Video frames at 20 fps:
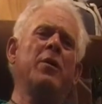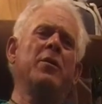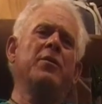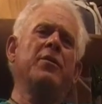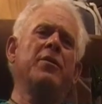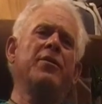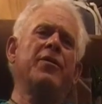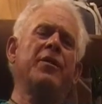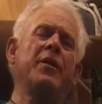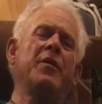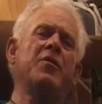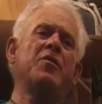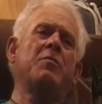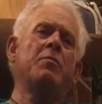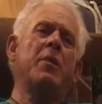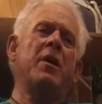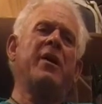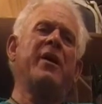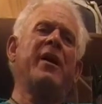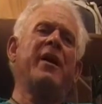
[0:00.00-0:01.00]
Well, one of the things
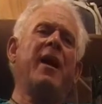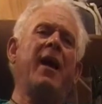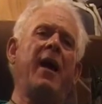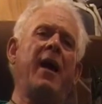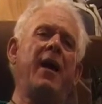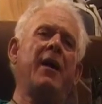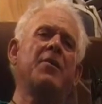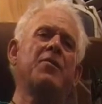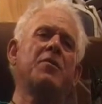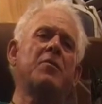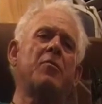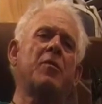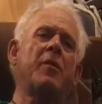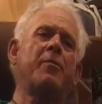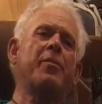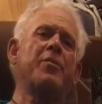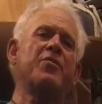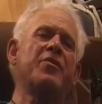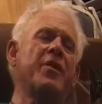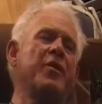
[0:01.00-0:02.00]
money has to
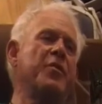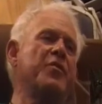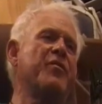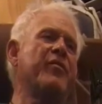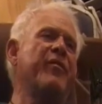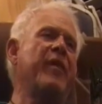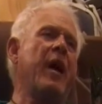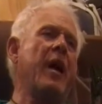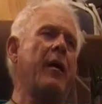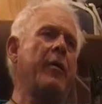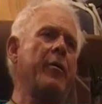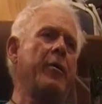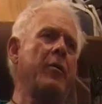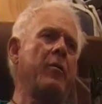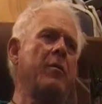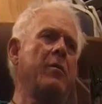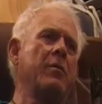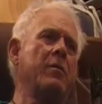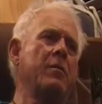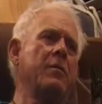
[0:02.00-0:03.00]
represent is
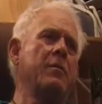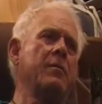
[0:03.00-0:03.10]
value.